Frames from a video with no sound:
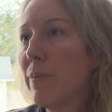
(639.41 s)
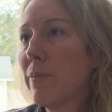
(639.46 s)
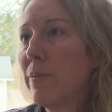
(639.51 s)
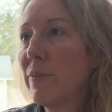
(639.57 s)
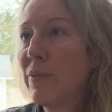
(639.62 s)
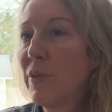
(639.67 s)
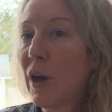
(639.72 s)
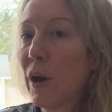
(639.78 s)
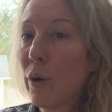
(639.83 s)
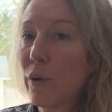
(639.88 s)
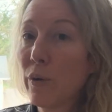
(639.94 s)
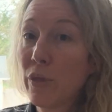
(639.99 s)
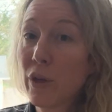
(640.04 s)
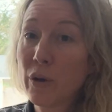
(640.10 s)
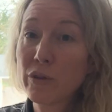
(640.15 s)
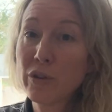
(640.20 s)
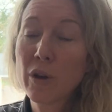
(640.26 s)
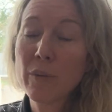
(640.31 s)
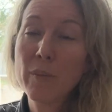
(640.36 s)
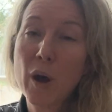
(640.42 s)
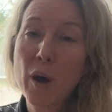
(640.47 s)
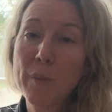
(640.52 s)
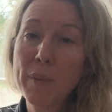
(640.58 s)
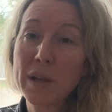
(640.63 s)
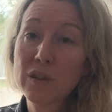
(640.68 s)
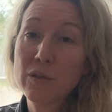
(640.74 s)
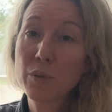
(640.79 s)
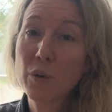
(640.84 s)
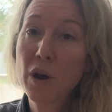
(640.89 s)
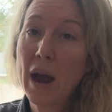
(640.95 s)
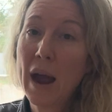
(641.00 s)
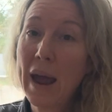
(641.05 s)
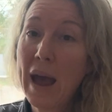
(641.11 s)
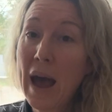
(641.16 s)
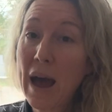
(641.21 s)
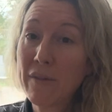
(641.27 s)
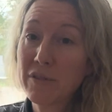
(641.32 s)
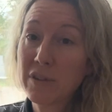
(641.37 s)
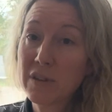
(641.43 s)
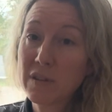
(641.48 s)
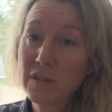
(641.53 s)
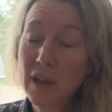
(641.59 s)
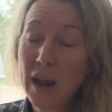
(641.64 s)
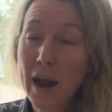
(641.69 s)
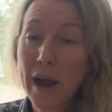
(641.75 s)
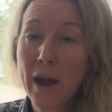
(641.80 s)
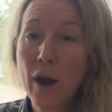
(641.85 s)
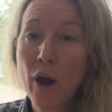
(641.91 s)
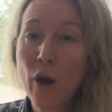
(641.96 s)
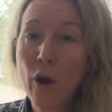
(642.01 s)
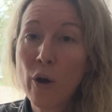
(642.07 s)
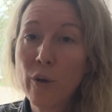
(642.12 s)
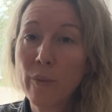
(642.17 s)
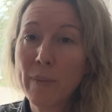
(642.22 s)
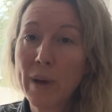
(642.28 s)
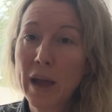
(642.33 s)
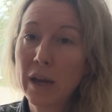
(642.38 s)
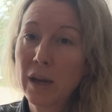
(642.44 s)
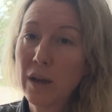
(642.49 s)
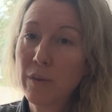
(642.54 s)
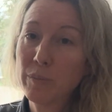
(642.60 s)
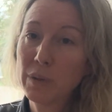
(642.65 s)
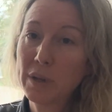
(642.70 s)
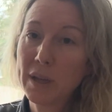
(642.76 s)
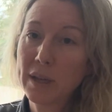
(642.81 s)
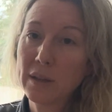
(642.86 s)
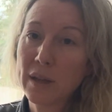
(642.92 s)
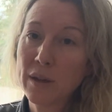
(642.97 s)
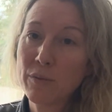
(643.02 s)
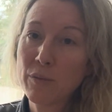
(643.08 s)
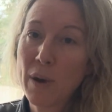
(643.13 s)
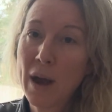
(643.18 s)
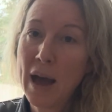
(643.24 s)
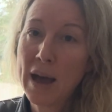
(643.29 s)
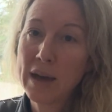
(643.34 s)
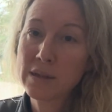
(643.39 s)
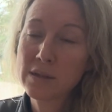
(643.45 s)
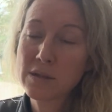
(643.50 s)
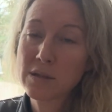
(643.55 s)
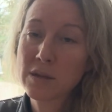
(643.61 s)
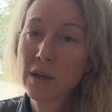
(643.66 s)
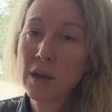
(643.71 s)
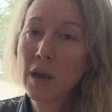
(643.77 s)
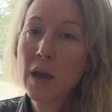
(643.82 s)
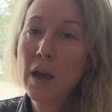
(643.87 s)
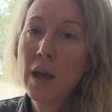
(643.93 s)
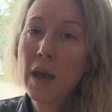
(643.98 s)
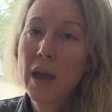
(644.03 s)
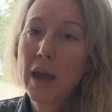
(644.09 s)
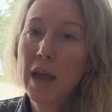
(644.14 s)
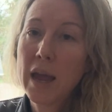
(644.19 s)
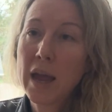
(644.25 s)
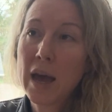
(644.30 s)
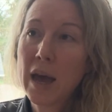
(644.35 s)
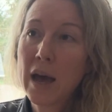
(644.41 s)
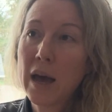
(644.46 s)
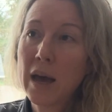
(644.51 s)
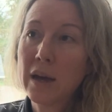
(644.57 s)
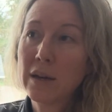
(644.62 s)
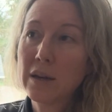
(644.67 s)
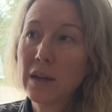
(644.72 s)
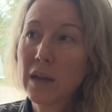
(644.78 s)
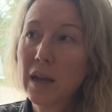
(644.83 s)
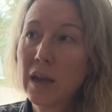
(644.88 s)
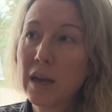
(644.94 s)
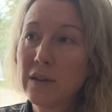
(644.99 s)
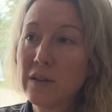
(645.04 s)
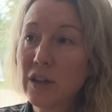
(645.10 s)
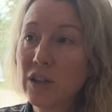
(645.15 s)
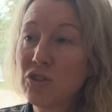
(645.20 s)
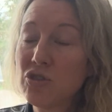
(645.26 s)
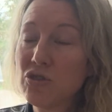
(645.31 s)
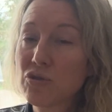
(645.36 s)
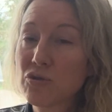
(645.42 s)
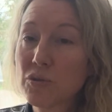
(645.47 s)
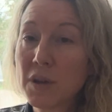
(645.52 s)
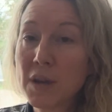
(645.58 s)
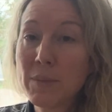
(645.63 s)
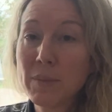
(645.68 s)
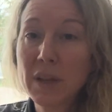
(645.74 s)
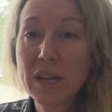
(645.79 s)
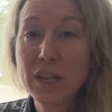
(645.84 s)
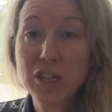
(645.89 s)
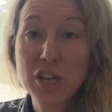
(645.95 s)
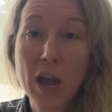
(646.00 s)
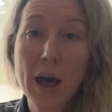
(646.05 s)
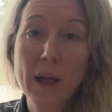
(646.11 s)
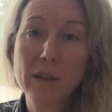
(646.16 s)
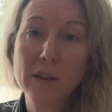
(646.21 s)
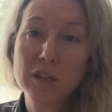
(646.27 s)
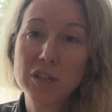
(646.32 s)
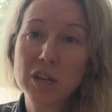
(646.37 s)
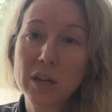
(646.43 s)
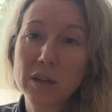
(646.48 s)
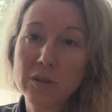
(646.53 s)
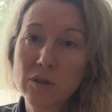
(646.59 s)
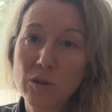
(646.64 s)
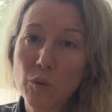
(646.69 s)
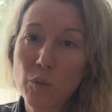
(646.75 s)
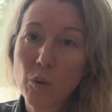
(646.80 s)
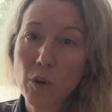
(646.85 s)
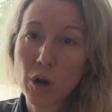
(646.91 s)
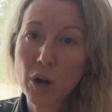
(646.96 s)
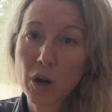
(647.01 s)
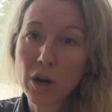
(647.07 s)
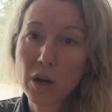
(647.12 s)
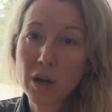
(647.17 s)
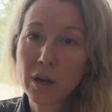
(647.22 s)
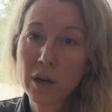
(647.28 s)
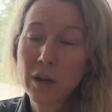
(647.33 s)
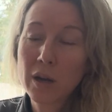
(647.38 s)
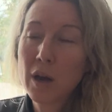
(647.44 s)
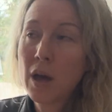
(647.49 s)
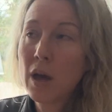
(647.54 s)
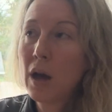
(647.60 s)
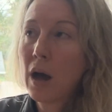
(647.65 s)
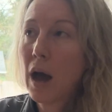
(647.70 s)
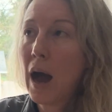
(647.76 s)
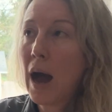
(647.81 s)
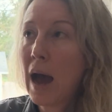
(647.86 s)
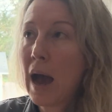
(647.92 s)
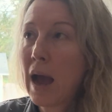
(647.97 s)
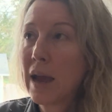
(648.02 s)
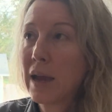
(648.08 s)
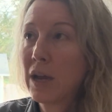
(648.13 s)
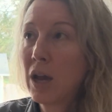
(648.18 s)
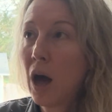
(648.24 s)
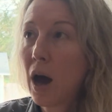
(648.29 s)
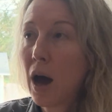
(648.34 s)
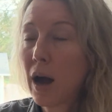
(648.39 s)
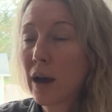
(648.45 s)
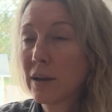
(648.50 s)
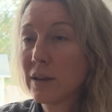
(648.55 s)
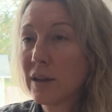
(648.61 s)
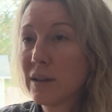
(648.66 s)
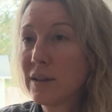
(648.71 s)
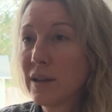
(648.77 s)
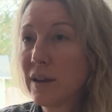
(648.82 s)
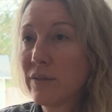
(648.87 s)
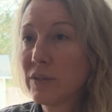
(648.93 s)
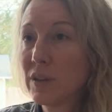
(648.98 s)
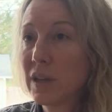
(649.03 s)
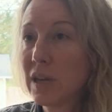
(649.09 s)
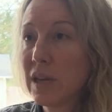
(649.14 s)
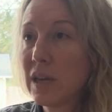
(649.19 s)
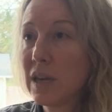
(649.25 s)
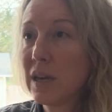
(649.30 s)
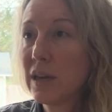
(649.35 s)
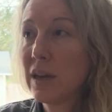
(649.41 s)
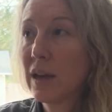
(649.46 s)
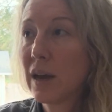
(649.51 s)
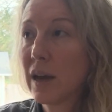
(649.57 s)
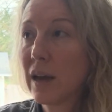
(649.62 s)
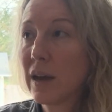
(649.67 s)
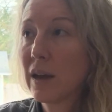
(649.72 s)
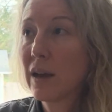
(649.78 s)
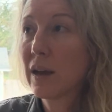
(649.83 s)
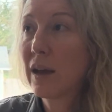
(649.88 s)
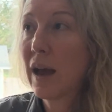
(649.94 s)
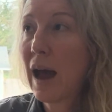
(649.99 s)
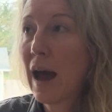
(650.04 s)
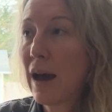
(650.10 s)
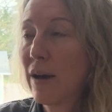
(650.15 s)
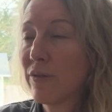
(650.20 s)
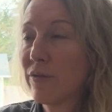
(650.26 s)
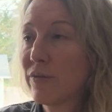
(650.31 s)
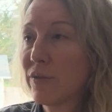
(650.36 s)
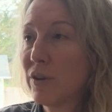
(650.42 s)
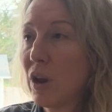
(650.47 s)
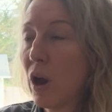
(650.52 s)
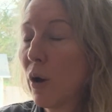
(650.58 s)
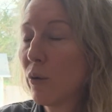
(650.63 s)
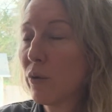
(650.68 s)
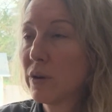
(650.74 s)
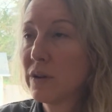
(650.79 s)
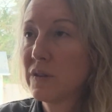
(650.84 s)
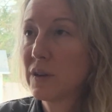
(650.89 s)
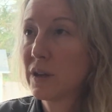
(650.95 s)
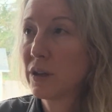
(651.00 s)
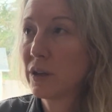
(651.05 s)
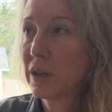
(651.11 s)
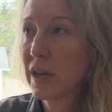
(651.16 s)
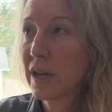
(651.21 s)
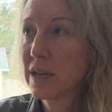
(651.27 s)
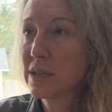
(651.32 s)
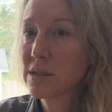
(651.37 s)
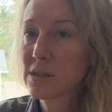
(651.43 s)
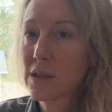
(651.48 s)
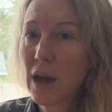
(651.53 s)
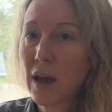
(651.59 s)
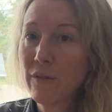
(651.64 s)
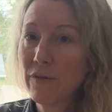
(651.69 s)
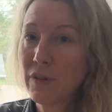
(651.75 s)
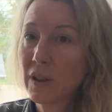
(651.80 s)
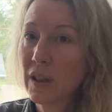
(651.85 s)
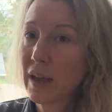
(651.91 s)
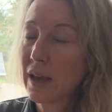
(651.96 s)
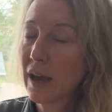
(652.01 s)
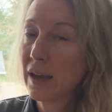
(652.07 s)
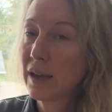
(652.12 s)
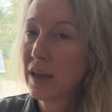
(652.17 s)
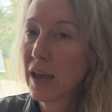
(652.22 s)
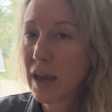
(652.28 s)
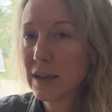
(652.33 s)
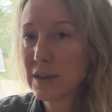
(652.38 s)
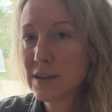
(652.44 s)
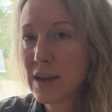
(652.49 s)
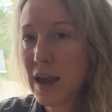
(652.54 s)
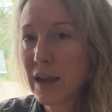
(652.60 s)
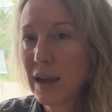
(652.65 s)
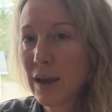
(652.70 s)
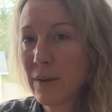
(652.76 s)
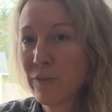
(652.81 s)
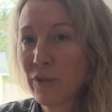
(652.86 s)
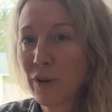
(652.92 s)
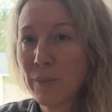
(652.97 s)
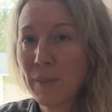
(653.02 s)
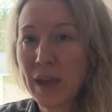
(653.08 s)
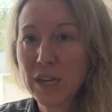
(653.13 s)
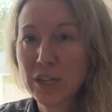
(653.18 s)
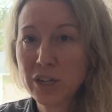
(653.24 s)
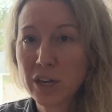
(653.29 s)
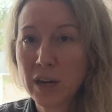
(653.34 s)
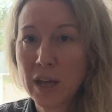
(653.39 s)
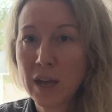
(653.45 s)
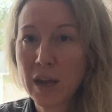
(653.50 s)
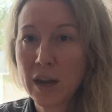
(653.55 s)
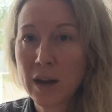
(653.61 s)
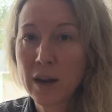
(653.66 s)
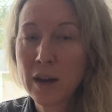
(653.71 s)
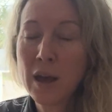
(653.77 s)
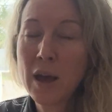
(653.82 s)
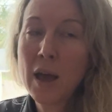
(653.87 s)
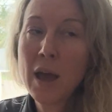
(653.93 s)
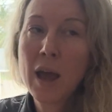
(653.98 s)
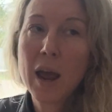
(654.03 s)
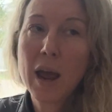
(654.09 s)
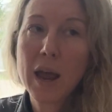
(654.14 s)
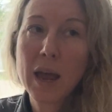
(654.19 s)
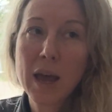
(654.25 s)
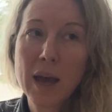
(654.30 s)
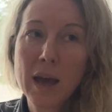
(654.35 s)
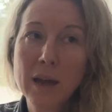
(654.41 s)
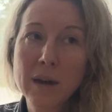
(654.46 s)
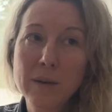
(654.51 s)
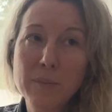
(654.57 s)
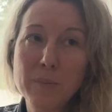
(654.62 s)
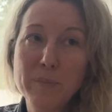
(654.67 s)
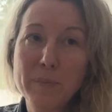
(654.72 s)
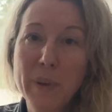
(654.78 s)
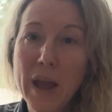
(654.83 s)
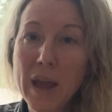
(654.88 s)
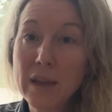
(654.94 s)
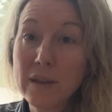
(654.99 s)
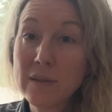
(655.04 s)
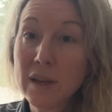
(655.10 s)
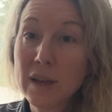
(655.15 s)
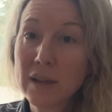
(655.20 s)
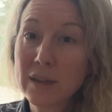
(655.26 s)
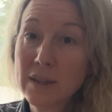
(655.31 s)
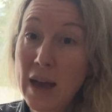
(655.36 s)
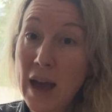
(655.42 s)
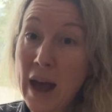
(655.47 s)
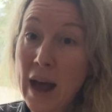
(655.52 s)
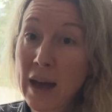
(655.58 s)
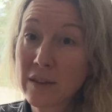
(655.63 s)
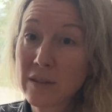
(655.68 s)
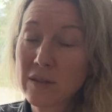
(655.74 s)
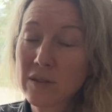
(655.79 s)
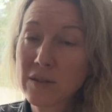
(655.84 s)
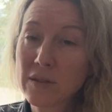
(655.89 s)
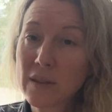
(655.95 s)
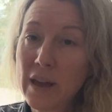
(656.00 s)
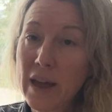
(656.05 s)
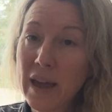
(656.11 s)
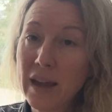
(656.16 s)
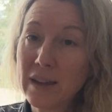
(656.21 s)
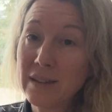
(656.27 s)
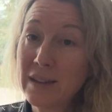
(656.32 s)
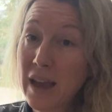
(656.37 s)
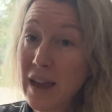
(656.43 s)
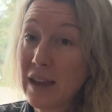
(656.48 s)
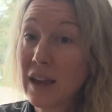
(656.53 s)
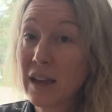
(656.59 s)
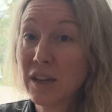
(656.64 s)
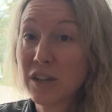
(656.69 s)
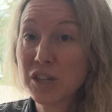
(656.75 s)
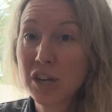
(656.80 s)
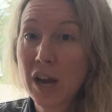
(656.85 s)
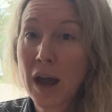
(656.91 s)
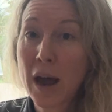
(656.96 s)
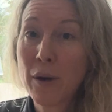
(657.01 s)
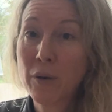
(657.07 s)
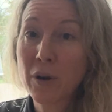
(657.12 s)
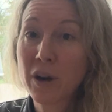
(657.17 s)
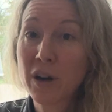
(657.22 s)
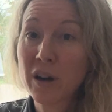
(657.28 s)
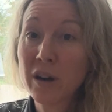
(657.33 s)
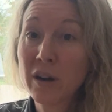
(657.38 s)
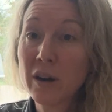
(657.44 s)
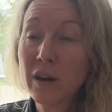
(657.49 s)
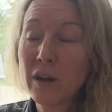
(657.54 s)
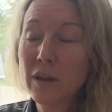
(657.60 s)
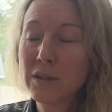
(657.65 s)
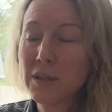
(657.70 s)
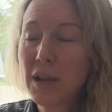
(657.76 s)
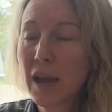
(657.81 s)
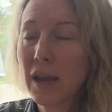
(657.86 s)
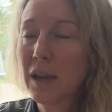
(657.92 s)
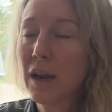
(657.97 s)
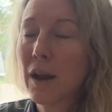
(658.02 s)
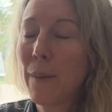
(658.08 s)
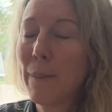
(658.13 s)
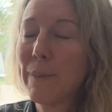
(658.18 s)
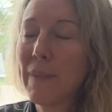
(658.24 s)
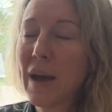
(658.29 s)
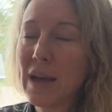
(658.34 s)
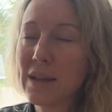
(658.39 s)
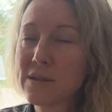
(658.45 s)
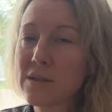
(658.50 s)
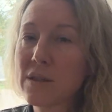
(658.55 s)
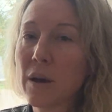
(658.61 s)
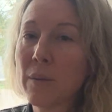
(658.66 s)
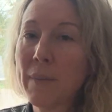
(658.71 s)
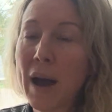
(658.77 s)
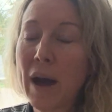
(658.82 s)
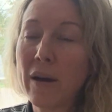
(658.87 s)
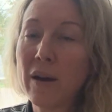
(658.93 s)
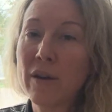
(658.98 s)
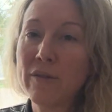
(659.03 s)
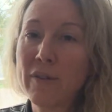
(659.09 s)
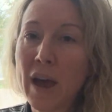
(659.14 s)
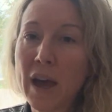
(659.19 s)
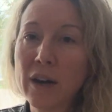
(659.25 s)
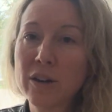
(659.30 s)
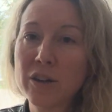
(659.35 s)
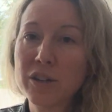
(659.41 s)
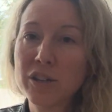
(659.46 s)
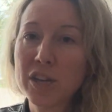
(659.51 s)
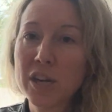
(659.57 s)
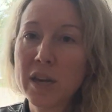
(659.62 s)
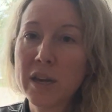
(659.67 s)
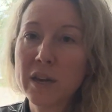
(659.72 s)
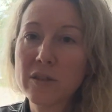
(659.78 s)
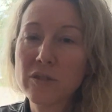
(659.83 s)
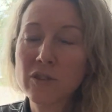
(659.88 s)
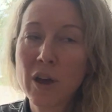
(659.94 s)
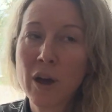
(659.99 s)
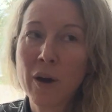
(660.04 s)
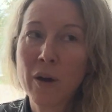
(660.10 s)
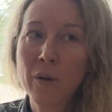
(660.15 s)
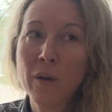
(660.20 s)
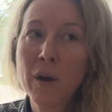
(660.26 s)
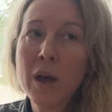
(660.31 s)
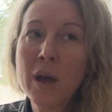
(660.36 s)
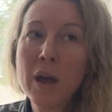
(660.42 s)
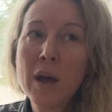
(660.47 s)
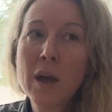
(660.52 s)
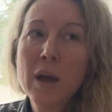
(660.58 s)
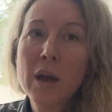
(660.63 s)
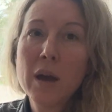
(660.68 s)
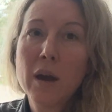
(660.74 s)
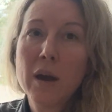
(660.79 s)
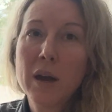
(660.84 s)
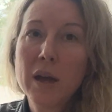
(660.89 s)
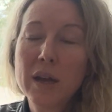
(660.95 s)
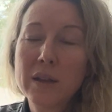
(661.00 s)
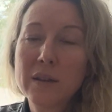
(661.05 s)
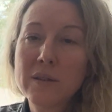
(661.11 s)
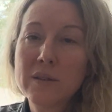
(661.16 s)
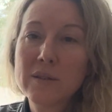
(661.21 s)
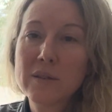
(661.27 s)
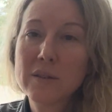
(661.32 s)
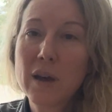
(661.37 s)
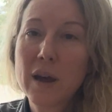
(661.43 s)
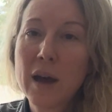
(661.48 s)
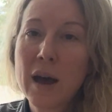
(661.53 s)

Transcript: those are moments where I have to stay at home and completely rest. And it's extremely challenging to work. I cognitively have no resilience. I feel like I can't take information in. And basic tasks like taking a shower take an immense amount of energy. So it's